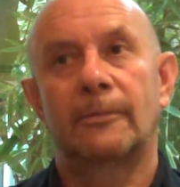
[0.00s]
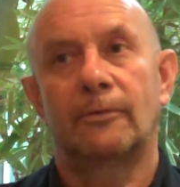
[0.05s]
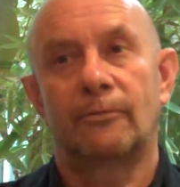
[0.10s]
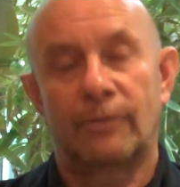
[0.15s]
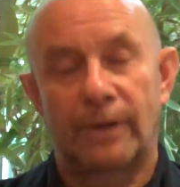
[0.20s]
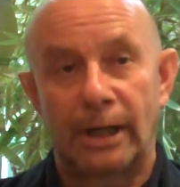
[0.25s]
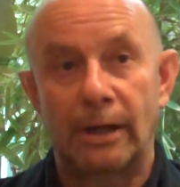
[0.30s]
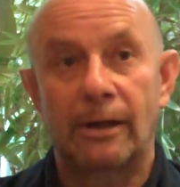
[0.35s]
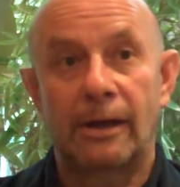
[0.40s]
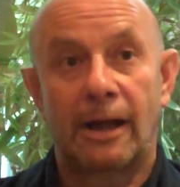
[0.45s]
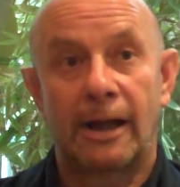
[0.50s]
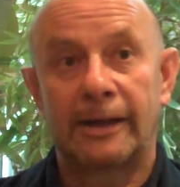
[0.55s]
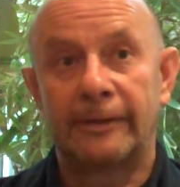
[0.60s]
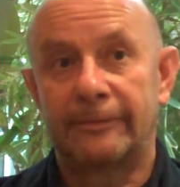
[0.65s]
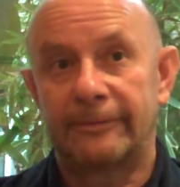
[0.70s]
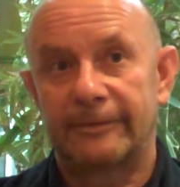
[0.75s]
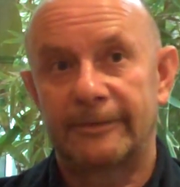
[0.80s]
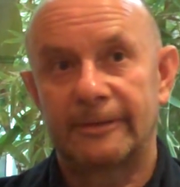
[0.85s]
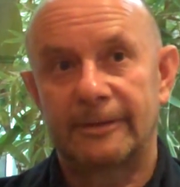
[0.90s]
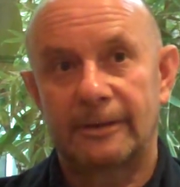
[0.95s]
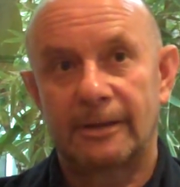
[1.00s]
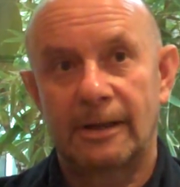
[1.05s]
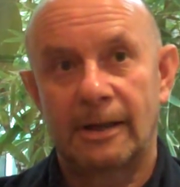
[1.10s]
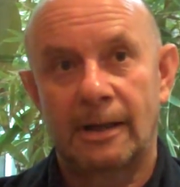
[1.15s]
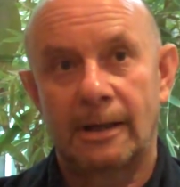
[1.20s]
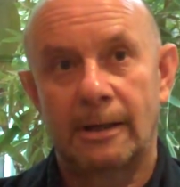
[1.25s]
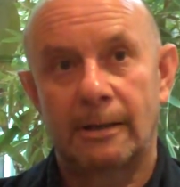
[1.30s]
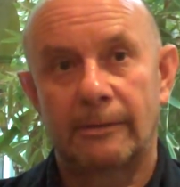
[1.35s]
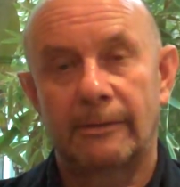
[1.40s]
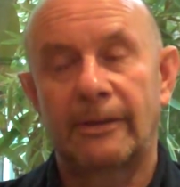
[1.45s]
real life,
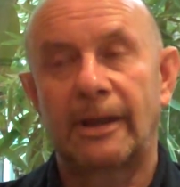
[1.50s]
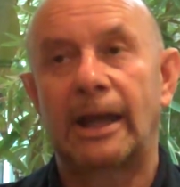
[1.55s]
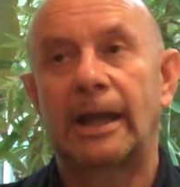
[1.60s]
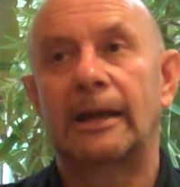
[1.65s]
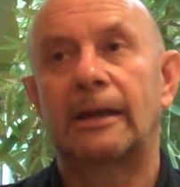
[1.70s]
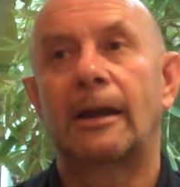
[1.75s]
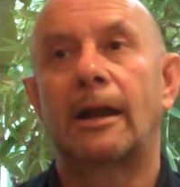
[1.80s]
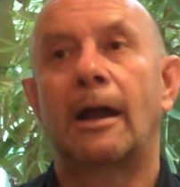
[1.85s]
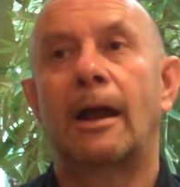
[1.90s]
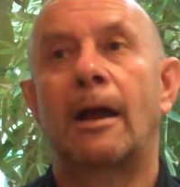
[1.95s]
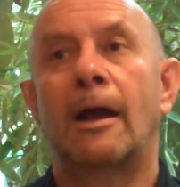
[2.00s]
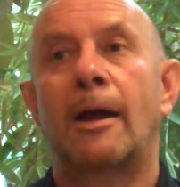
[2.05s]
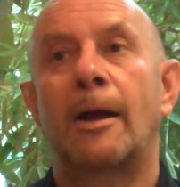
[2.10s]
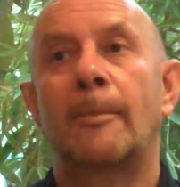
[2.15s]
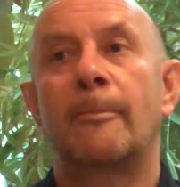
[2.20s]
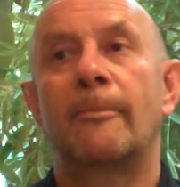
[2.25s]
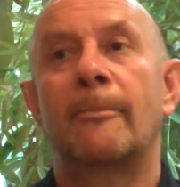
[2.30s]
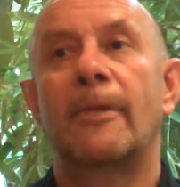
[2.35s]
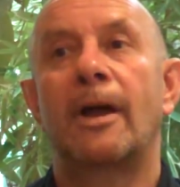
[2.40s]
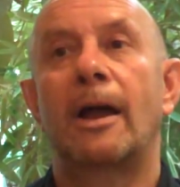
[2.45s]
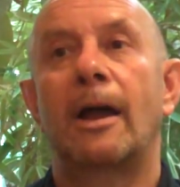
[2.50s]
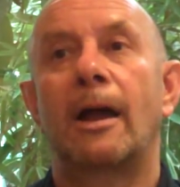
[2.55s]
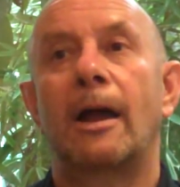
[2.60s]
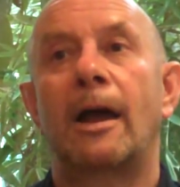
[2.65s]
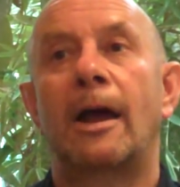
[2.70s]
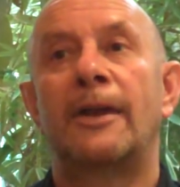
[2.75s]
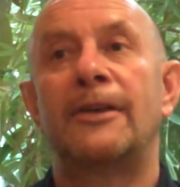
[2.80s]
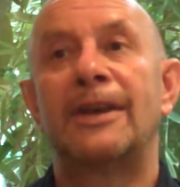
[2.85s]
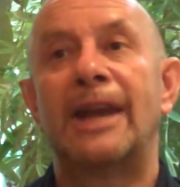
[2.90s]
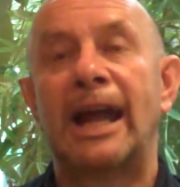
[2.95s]
that
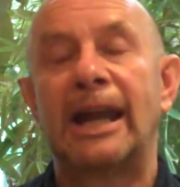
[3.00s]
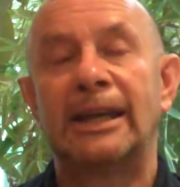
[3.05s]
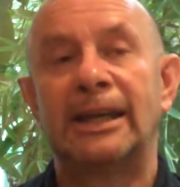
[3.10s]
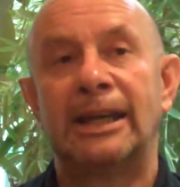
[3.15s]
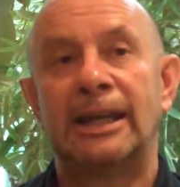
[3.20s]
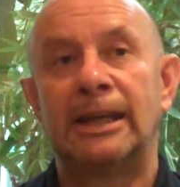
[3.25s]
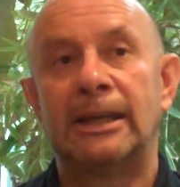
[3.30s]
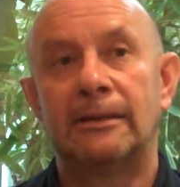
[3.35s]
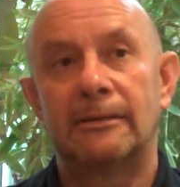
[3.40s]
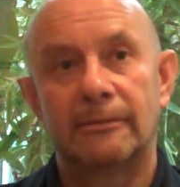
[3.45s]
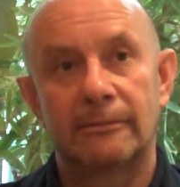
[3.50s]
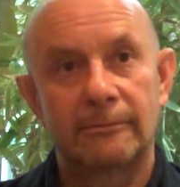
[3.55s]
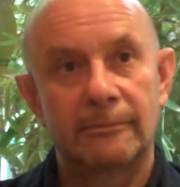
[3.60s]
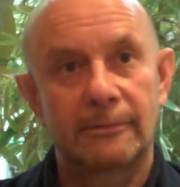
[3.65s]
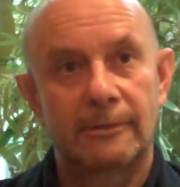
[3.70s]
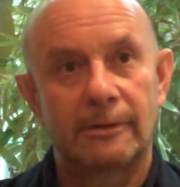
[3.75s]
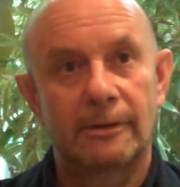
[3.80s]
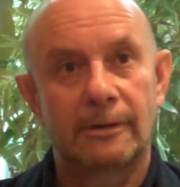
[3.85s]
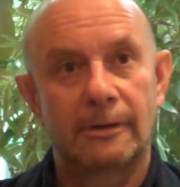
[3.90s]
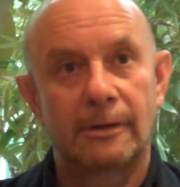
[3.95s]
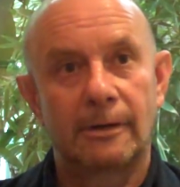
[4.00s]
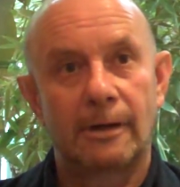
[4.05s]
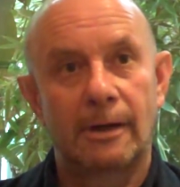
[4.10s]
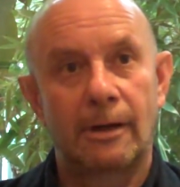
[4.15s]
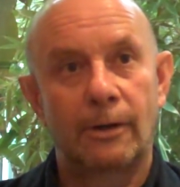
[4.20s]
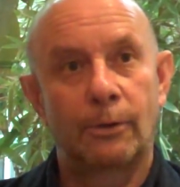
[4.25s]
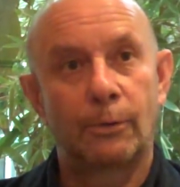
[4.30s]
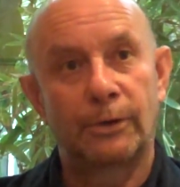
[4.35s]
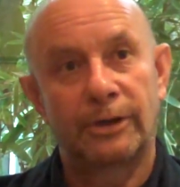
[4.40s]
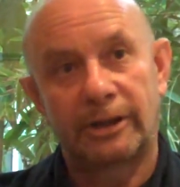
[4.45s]
a nanny
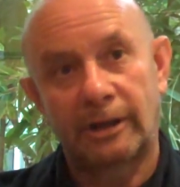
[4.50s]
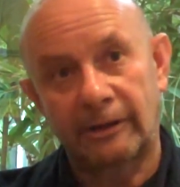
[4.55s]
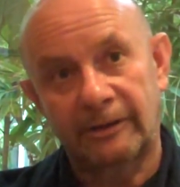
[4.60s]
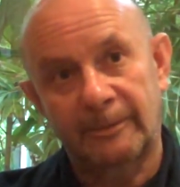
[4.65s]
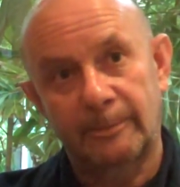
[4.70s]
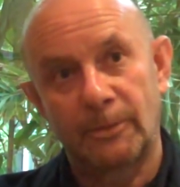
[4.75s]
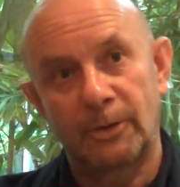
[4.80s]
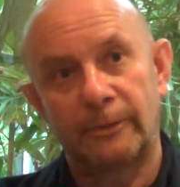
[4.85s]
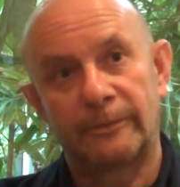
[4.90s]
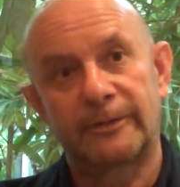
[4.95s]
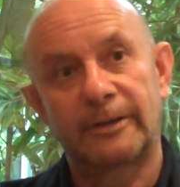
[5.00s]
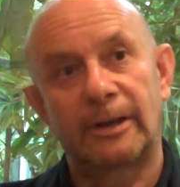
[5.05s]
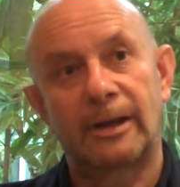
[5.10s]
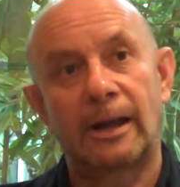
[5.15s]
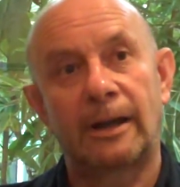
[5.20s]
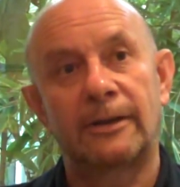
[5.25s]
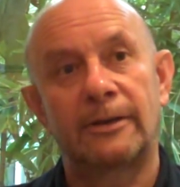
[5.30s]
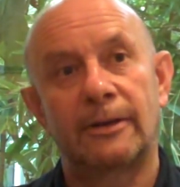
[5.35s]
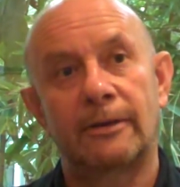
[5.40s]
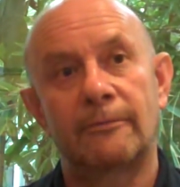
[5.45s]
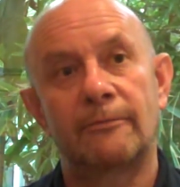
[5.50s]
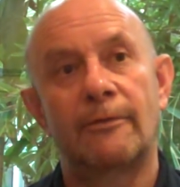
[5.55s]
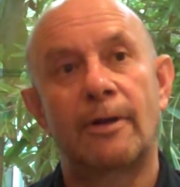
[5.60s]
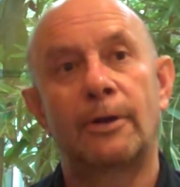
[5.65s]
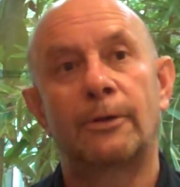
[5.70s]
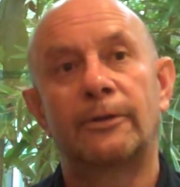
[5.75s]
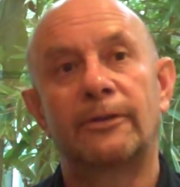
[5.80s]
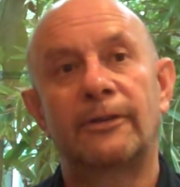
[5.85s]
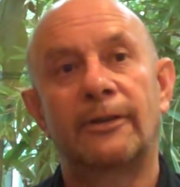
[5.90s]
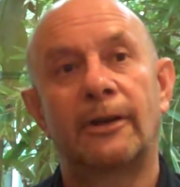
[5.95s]
who had just moved to London
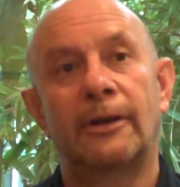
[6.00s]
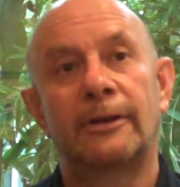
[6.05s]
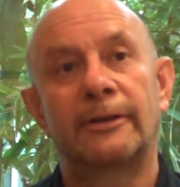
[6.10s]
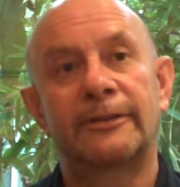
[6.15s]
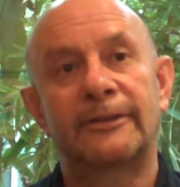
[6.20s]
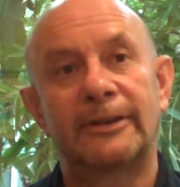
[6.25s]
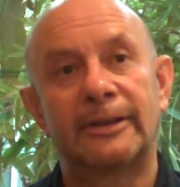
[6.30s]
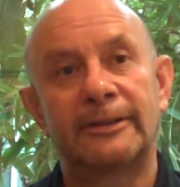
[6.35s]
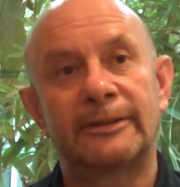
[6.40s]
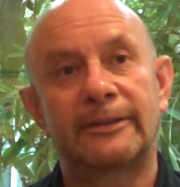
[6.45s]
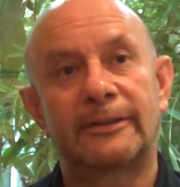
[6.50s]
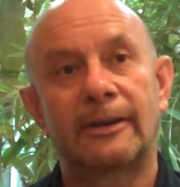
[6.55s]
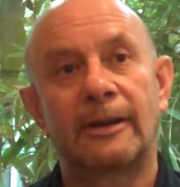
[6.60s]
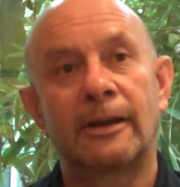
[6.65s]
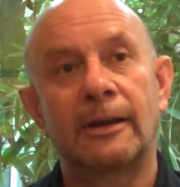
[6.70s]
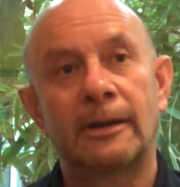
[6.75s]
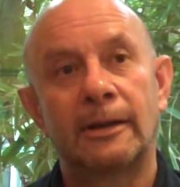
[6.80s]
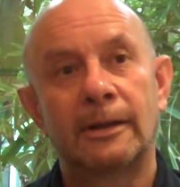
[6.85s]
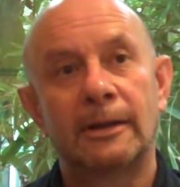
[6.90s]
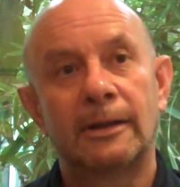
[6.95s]
wrote to her sister